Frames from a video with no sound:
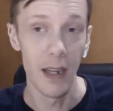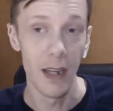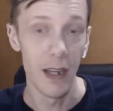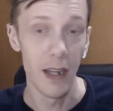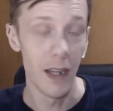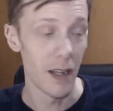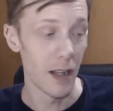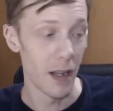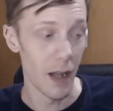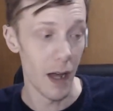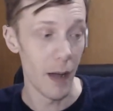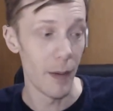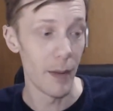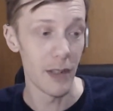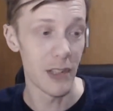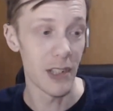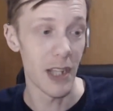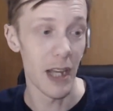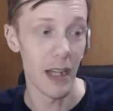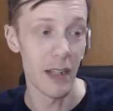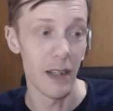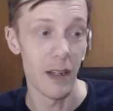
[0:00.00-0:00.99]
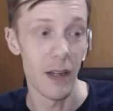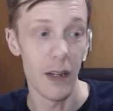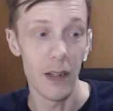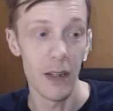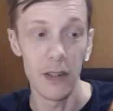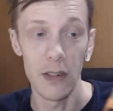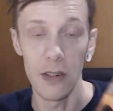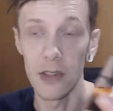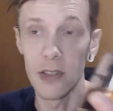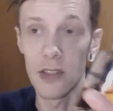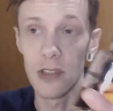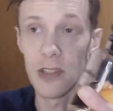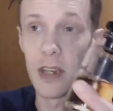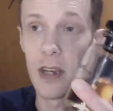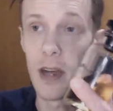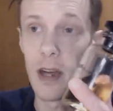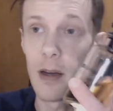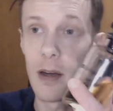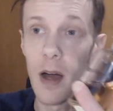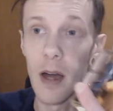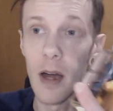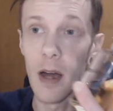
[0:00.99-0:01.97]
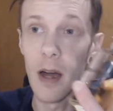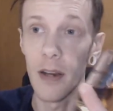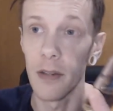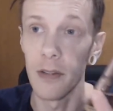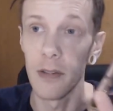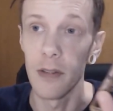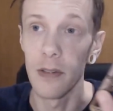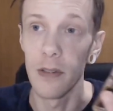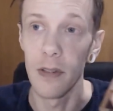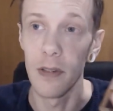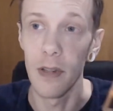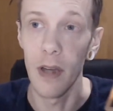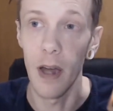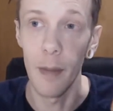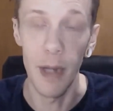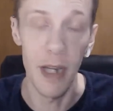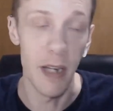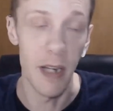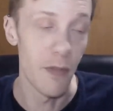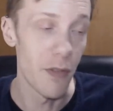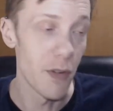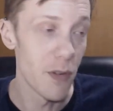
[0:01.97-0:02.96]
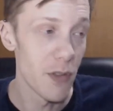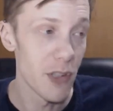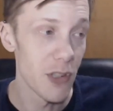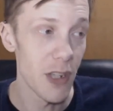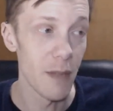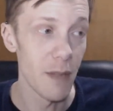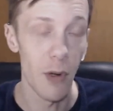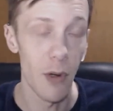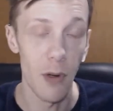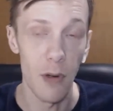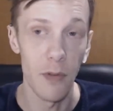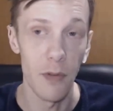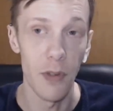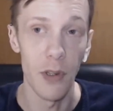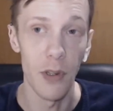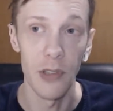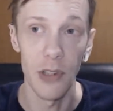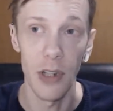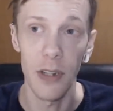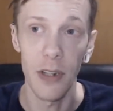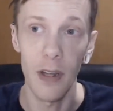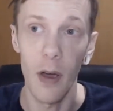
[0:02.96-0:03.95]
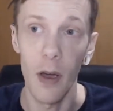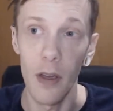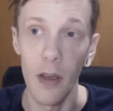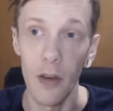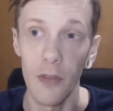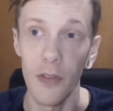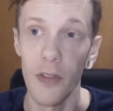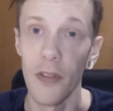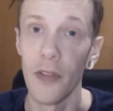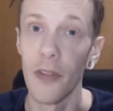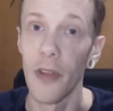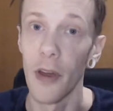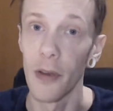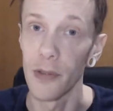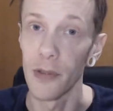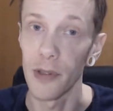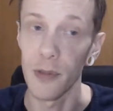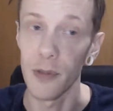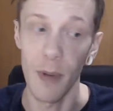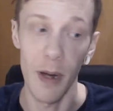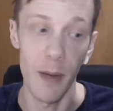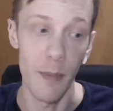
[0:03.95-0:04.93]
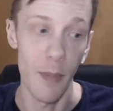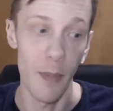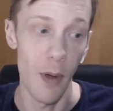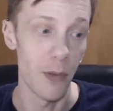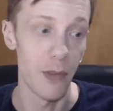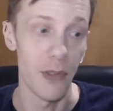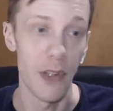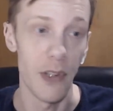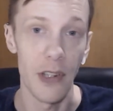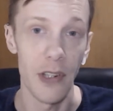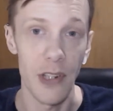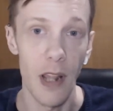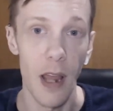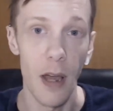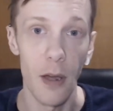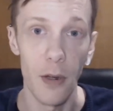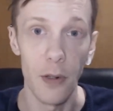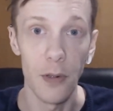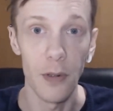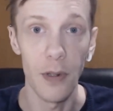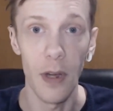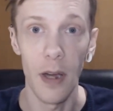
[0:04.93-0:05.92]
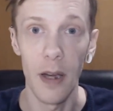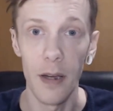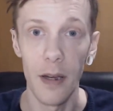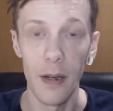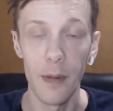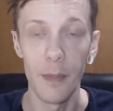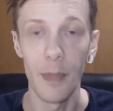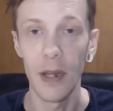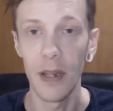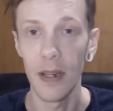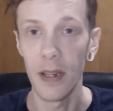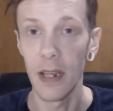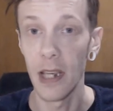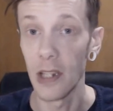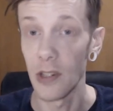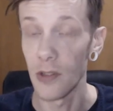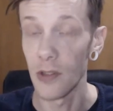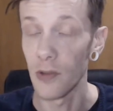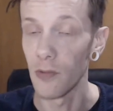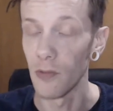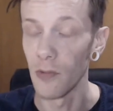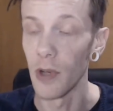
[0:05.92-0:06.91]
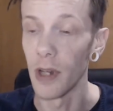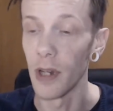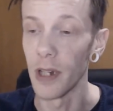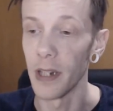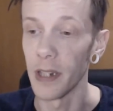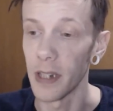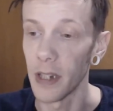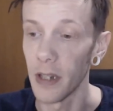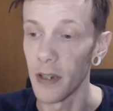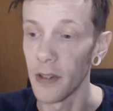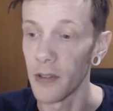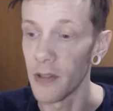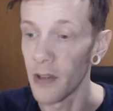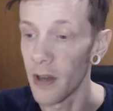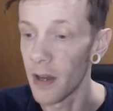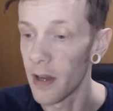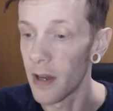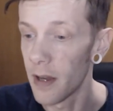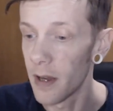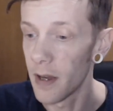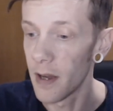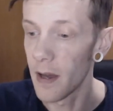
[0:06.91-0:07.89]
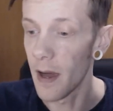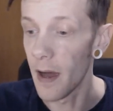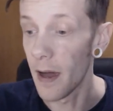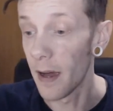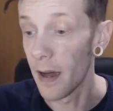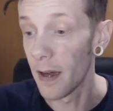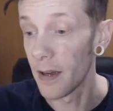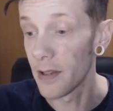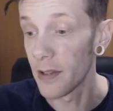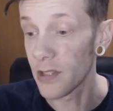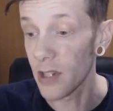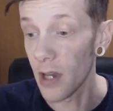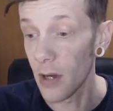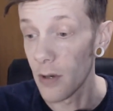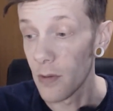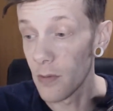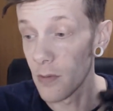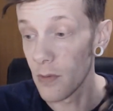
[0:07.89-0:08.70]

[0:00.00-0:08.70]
I would say you see I don't I mean if you've seen my reviews I don't I often don't spray bottles this low uh, but it's really good uh, so